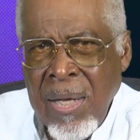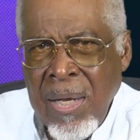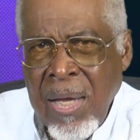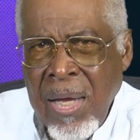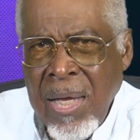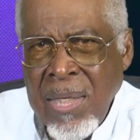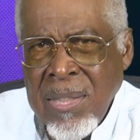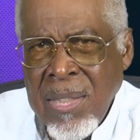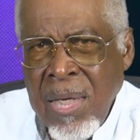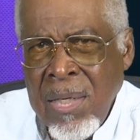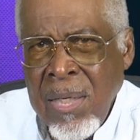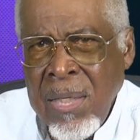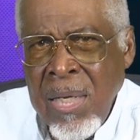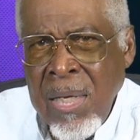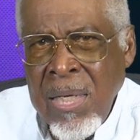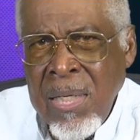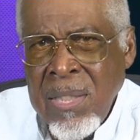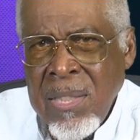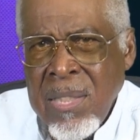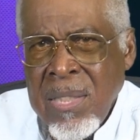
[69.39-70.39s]
As I
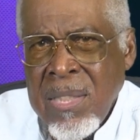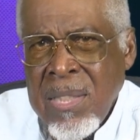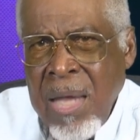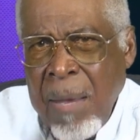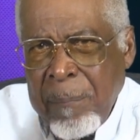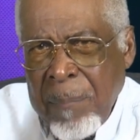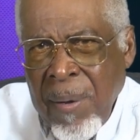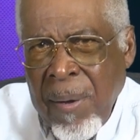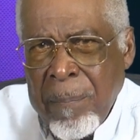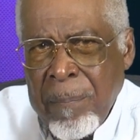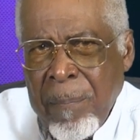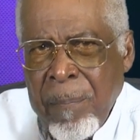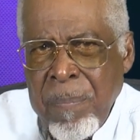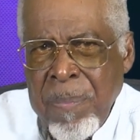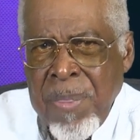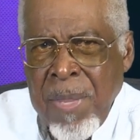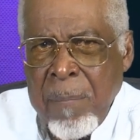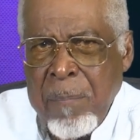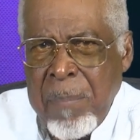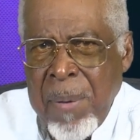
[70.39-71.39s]
step up
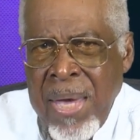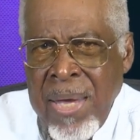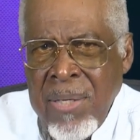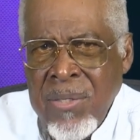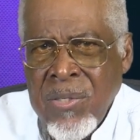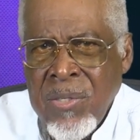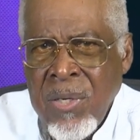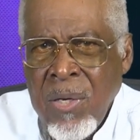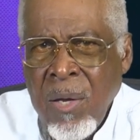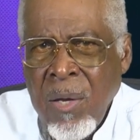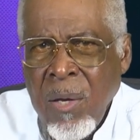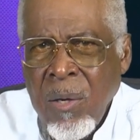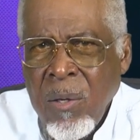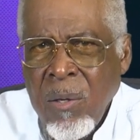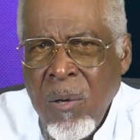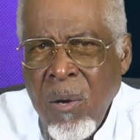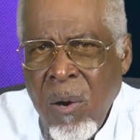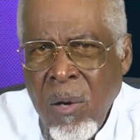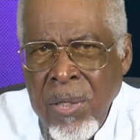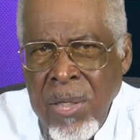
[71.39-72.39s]
the pace,
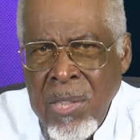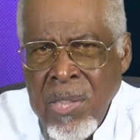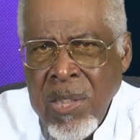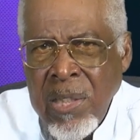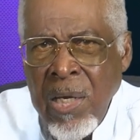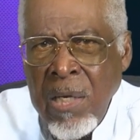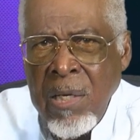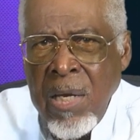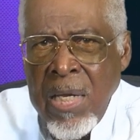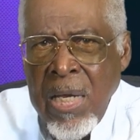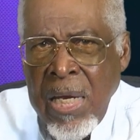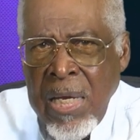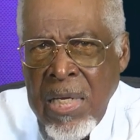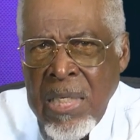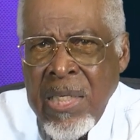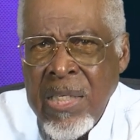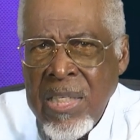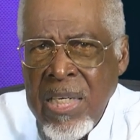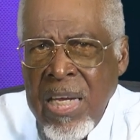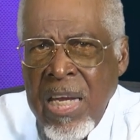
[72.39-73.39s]
God is in
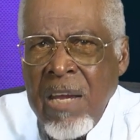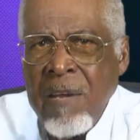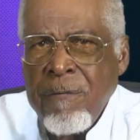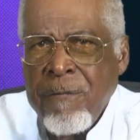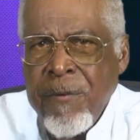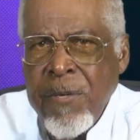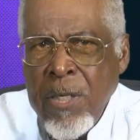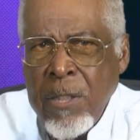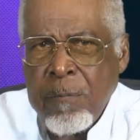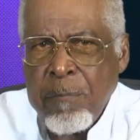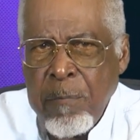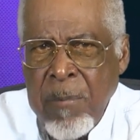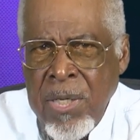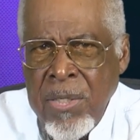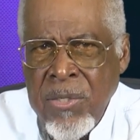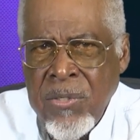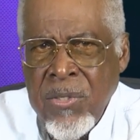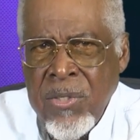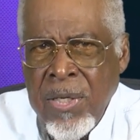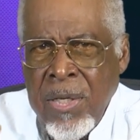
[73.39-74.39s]
his infinite
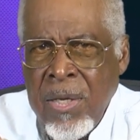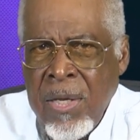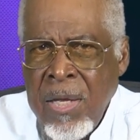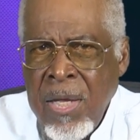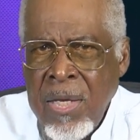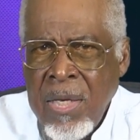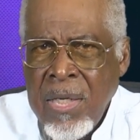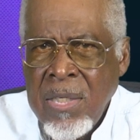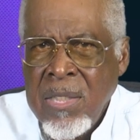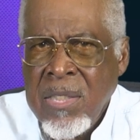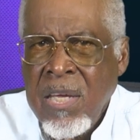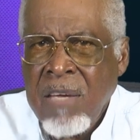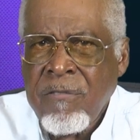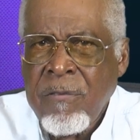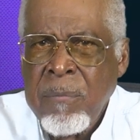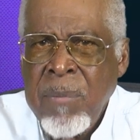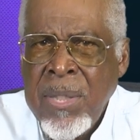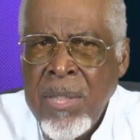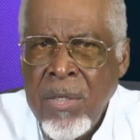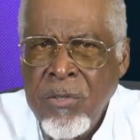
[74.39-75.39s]
mercy is
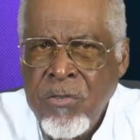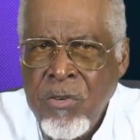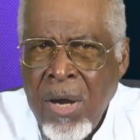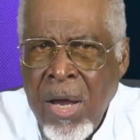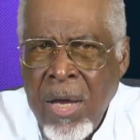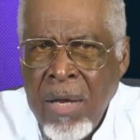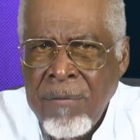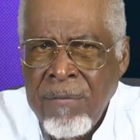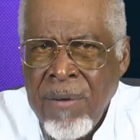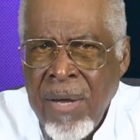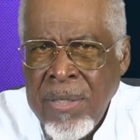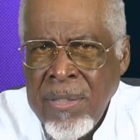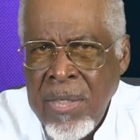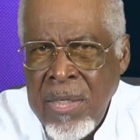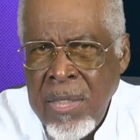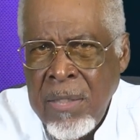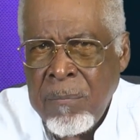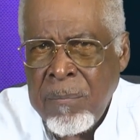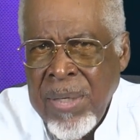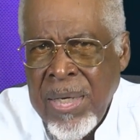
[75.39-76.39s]
giving me the drive I
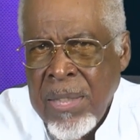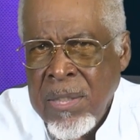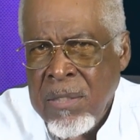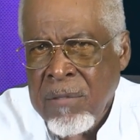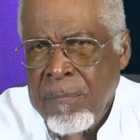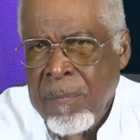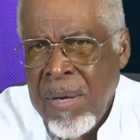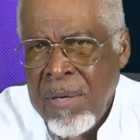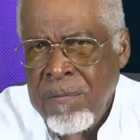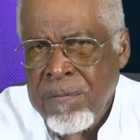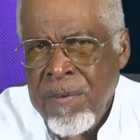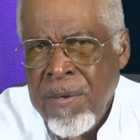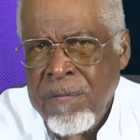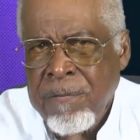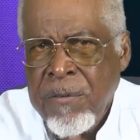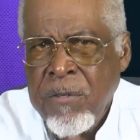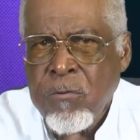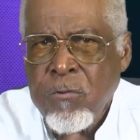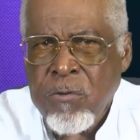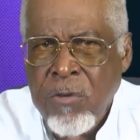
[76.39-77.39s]
need because of my faith
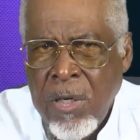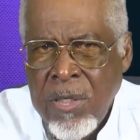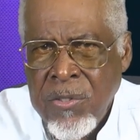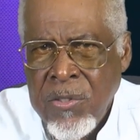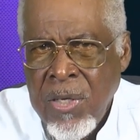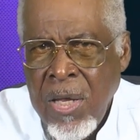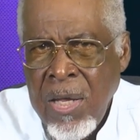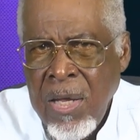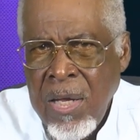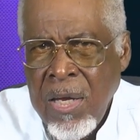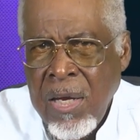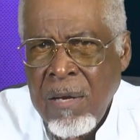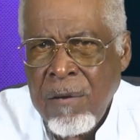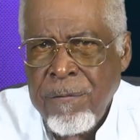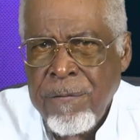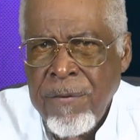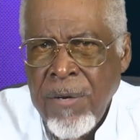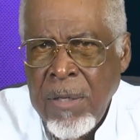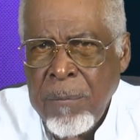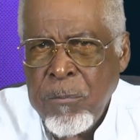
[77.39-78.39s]
and trust in
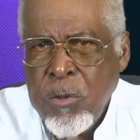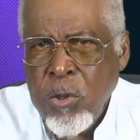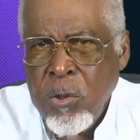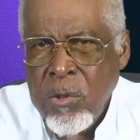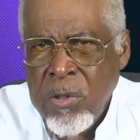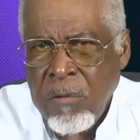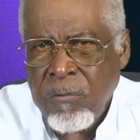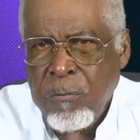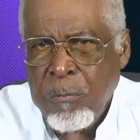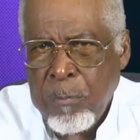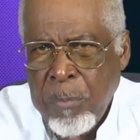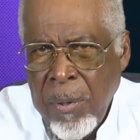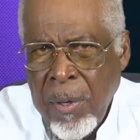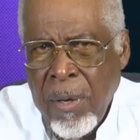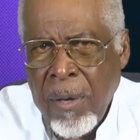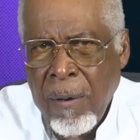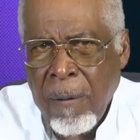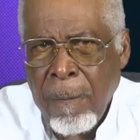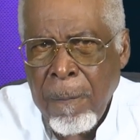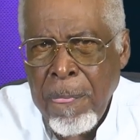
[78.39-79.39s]
Philip Joseph
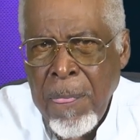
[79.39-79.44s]
Pierre.